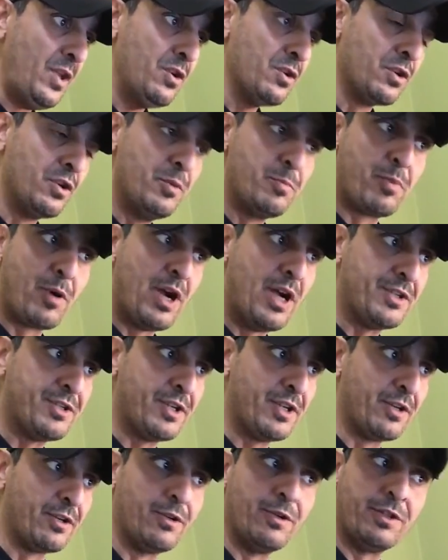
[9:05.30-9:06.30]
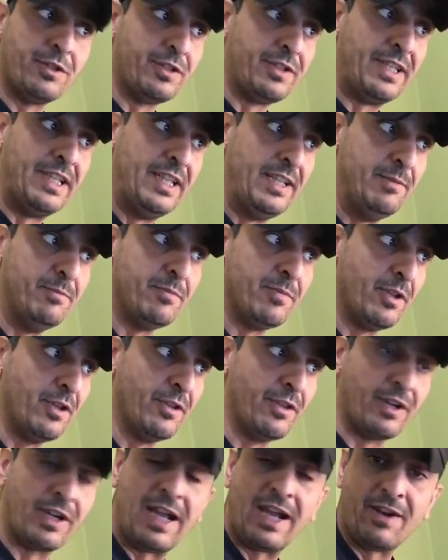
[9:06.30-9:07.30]
good project, good team.
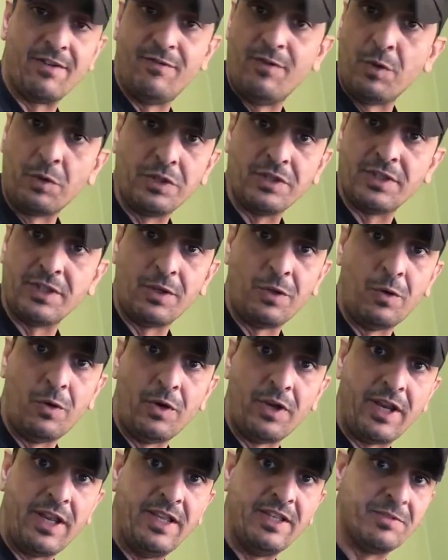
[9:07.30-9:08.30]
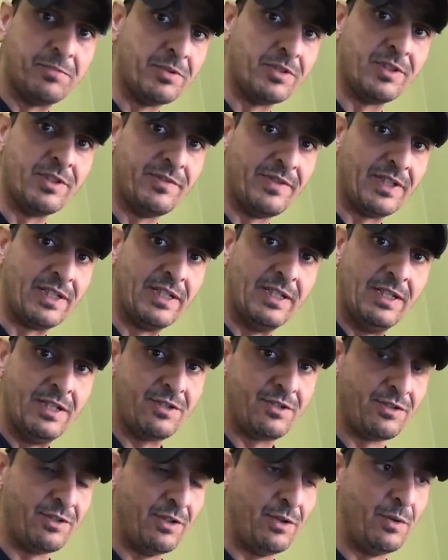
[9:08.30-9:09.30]
They're kind of focusing on a specific
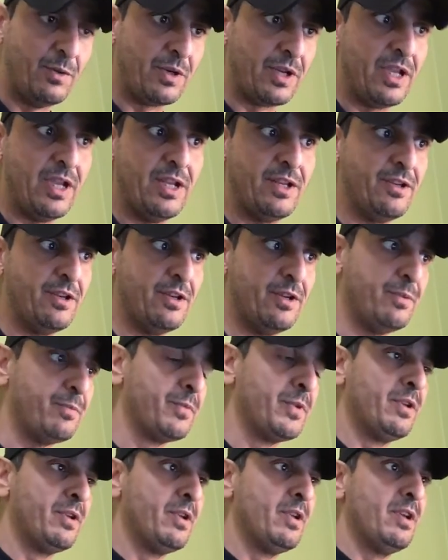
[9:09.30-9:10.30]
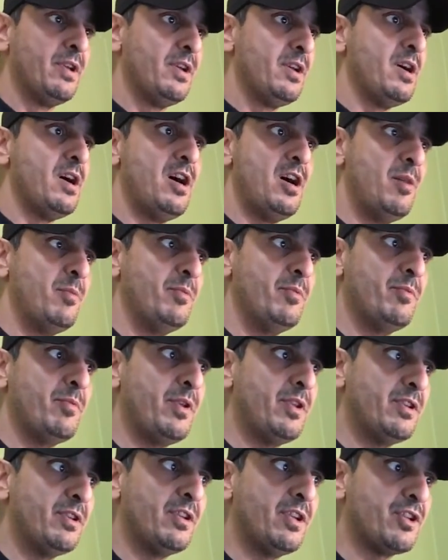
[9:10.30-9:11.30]
niche. So again, in
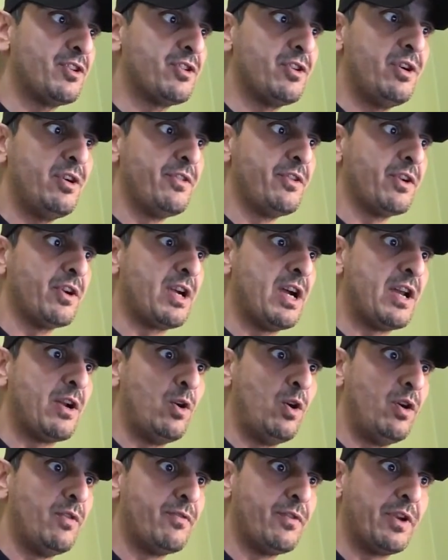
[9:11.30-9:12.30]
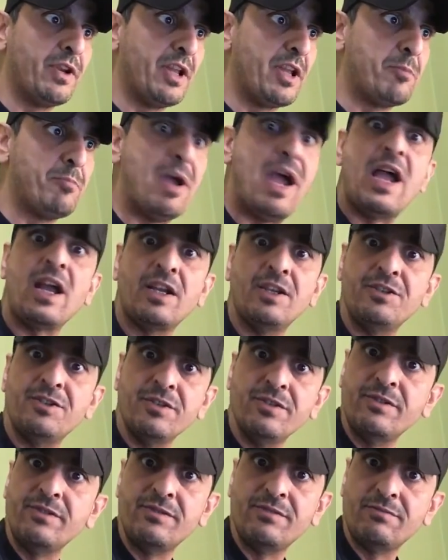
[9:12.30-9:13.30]
a nutshell, they're kind of offering like
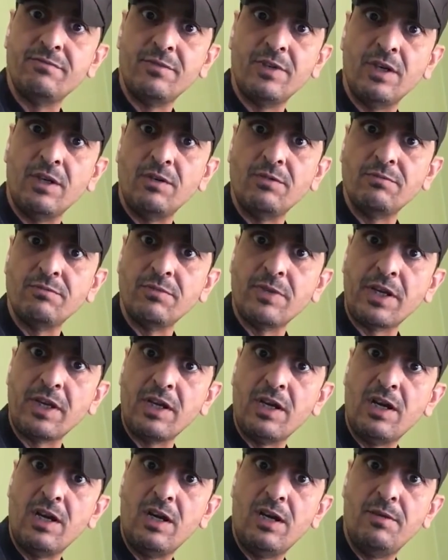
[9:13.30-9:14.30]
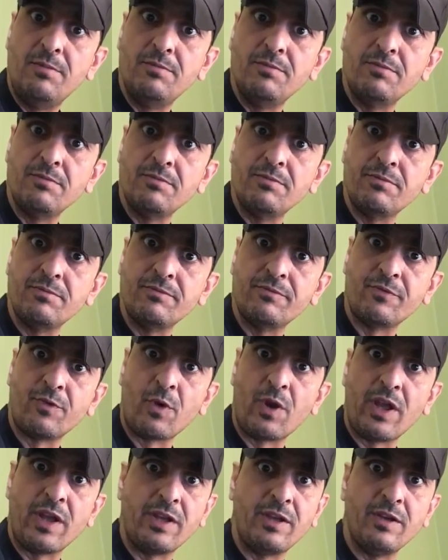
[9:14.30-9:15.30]
packages, like
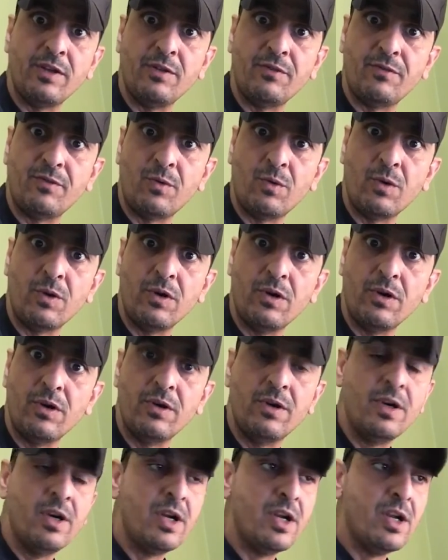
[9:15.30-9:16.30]
for like for